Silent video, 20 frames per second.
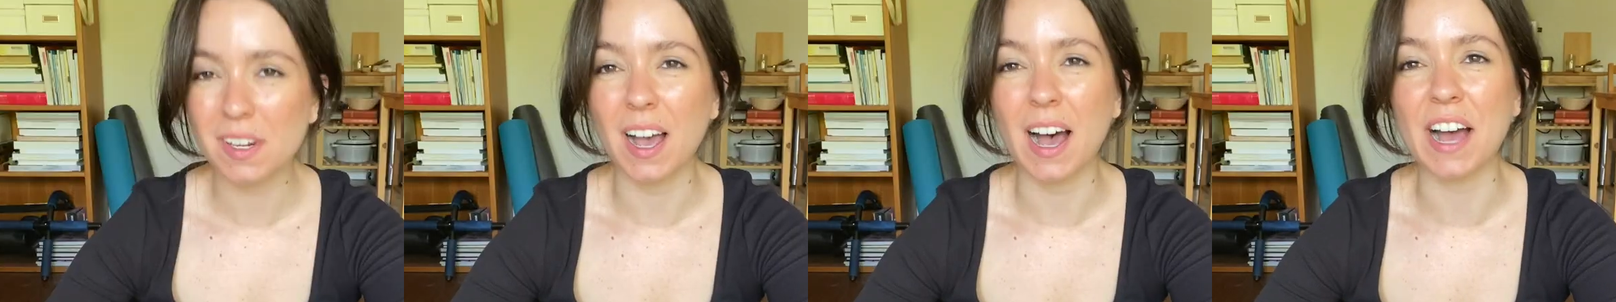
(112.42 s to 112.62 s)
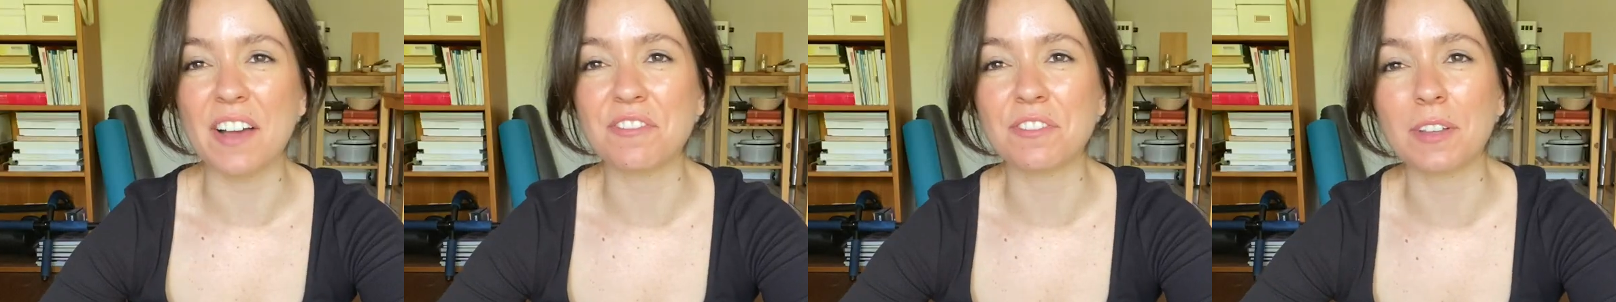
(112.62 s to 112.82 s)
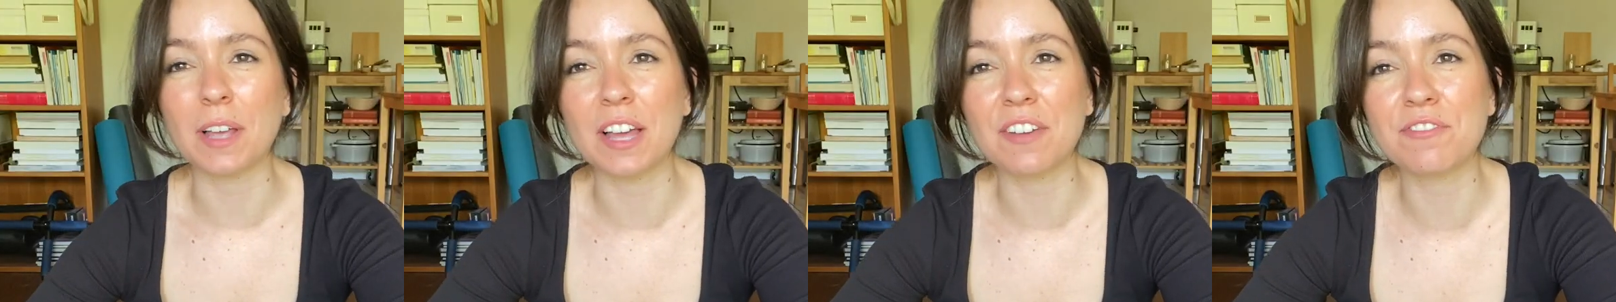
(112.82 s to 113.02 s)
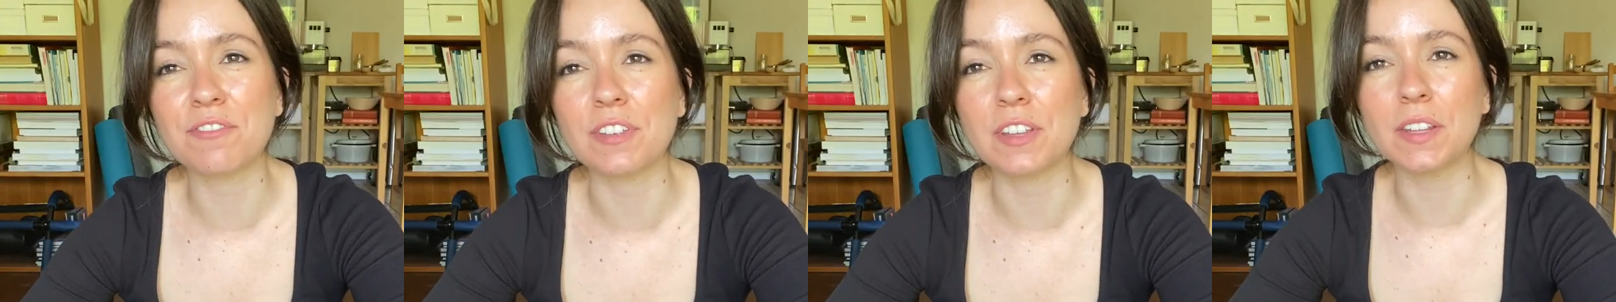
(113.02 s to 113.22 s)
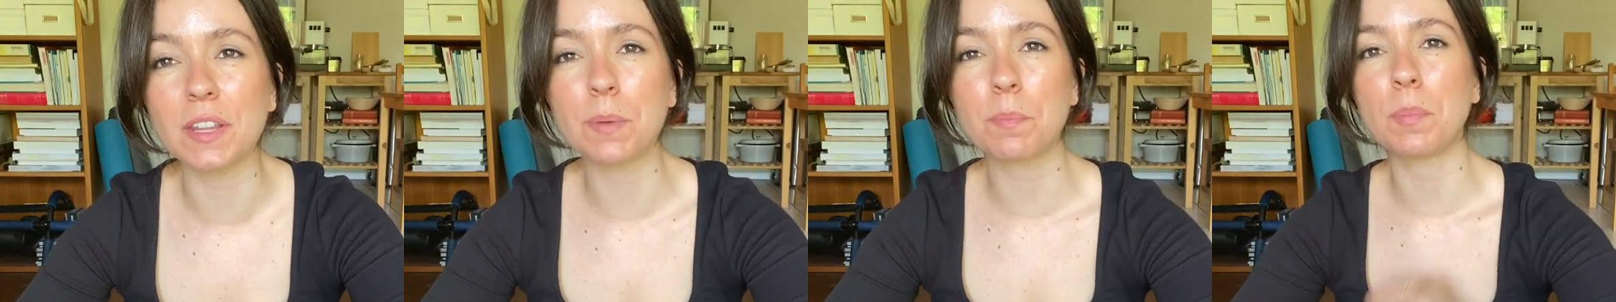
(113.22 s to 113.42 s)
I feel, I
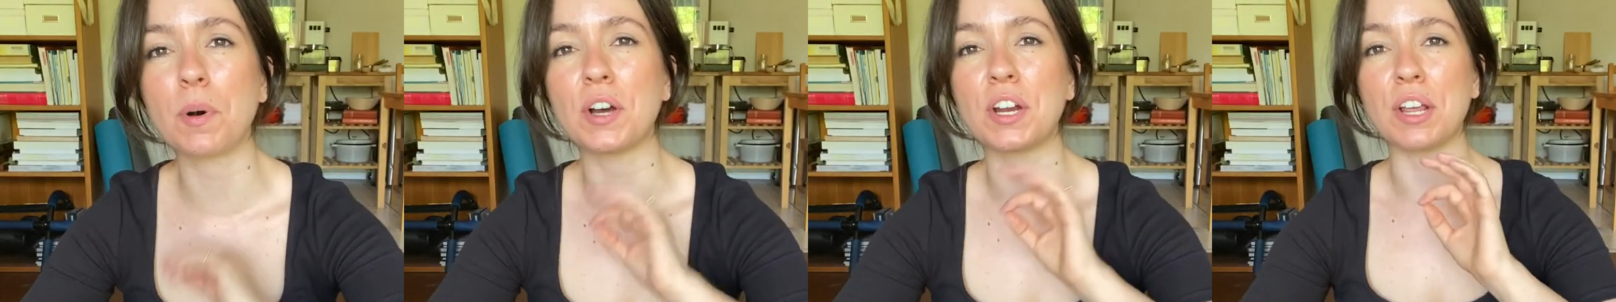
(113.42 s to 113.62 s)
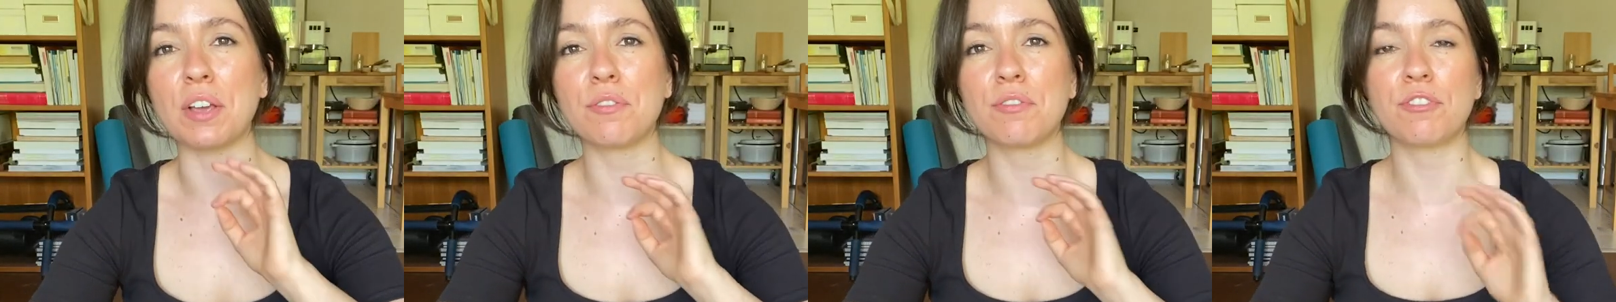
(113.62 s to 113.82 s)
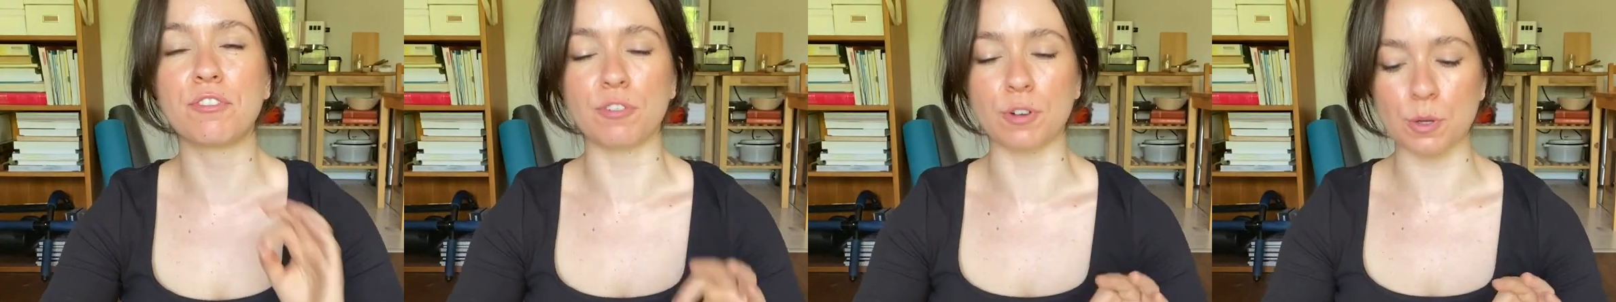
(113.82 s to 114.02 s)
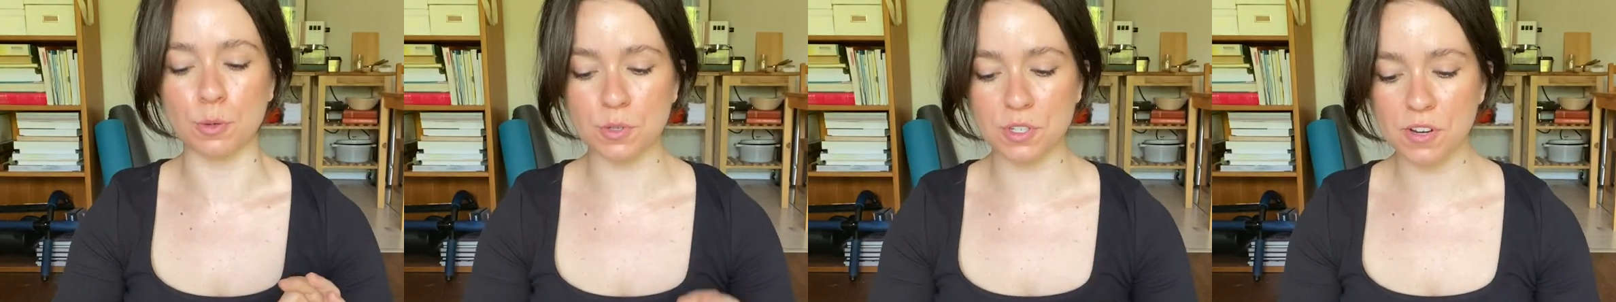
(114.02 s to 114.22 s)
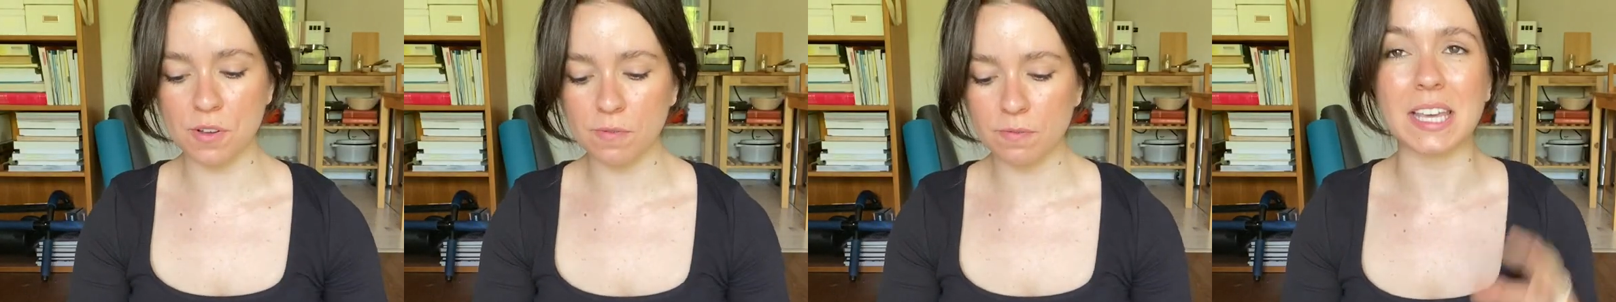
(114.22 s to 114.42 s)
feel like putting
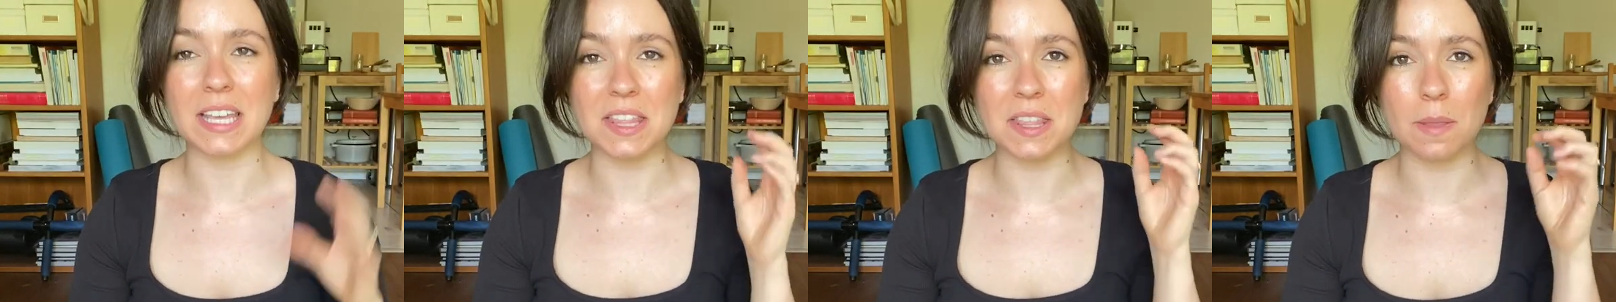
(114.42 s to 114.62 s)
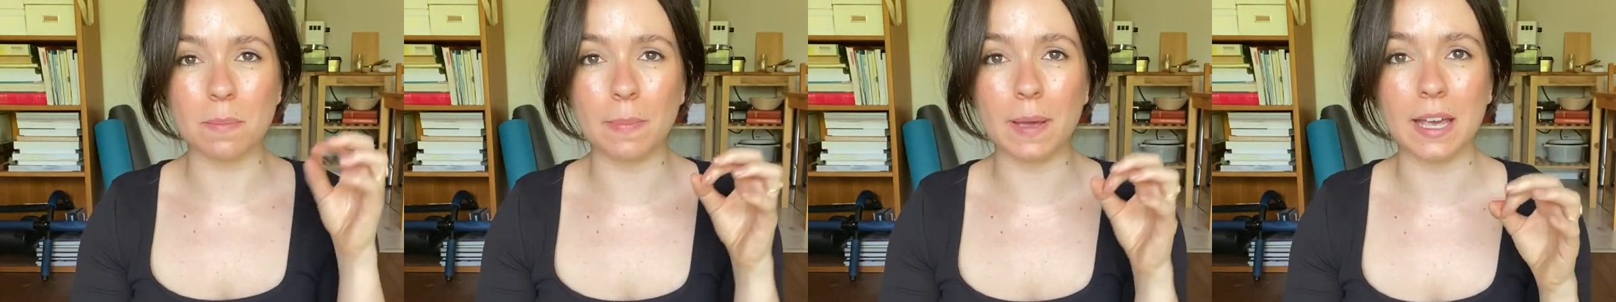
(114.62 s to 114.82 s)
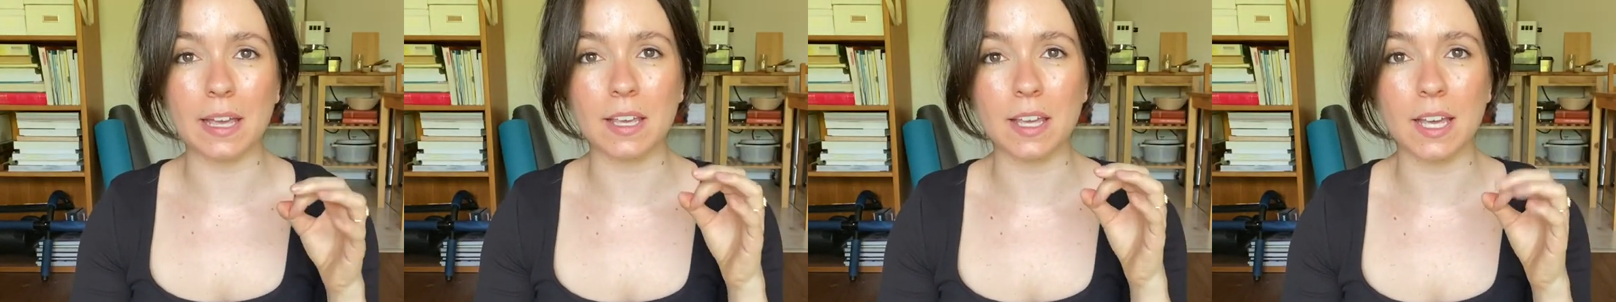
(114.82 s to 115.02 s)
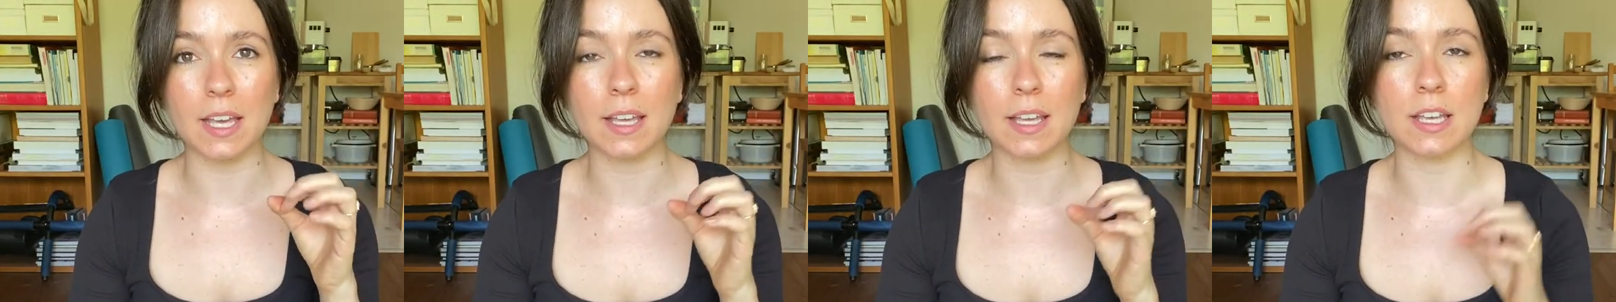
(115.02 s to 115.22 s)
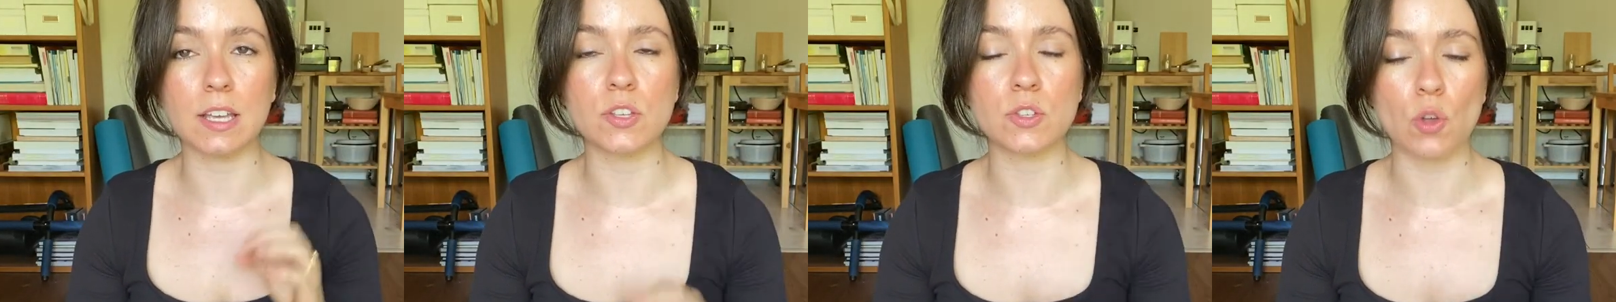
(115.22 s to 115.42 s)
fruit in the
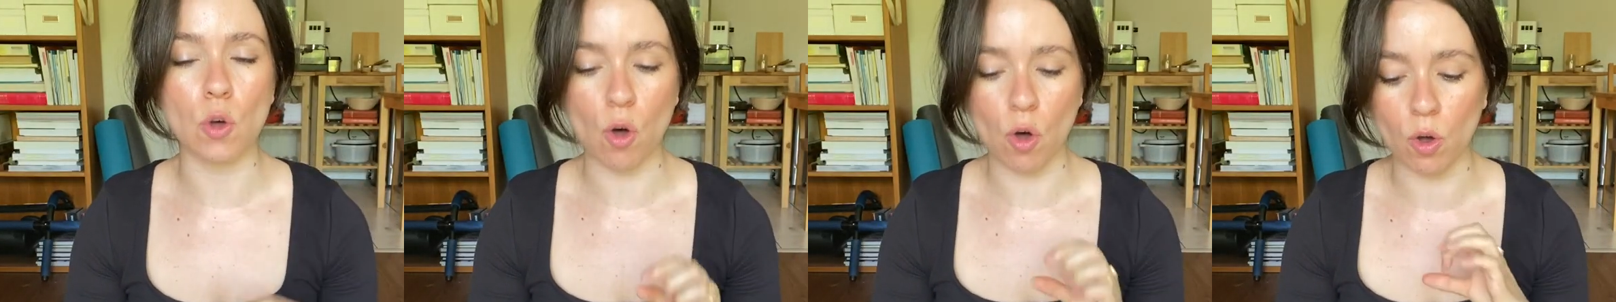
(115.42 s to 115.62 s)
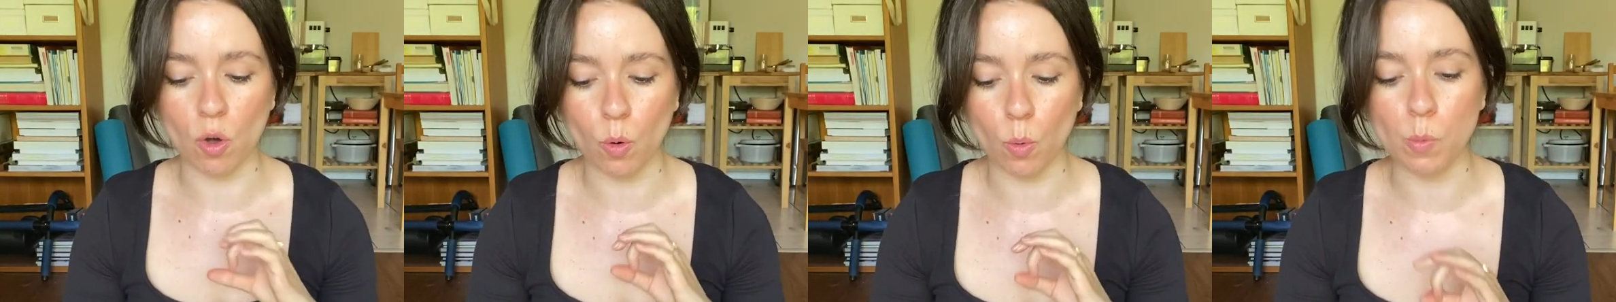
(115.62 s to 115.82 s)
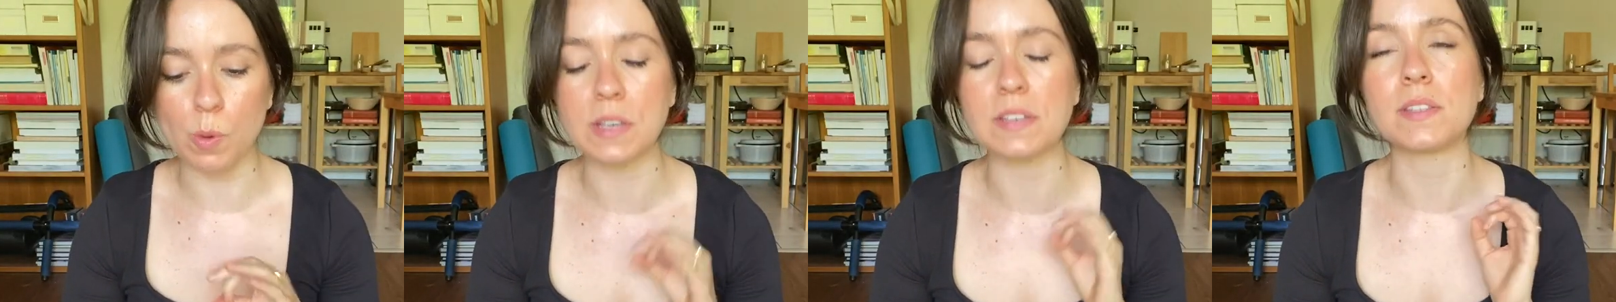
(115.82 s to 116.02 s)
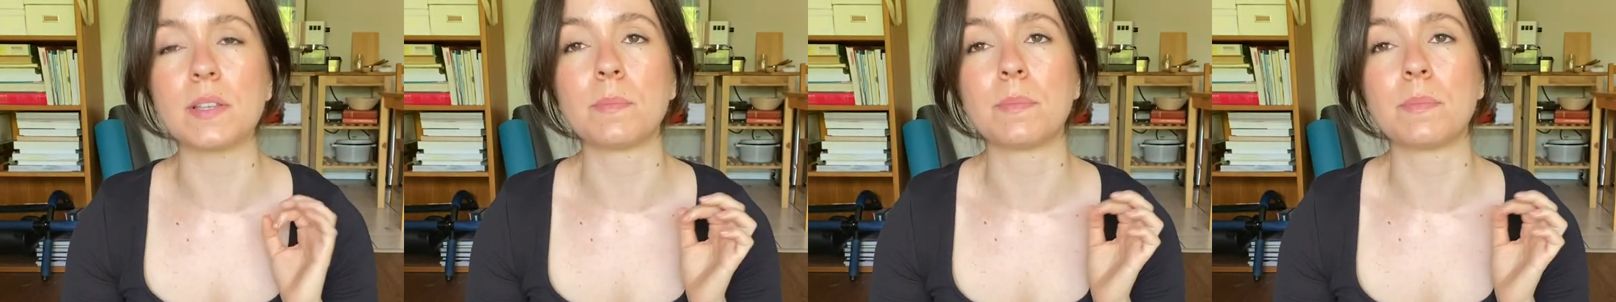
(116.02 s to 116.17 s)
pancake is always a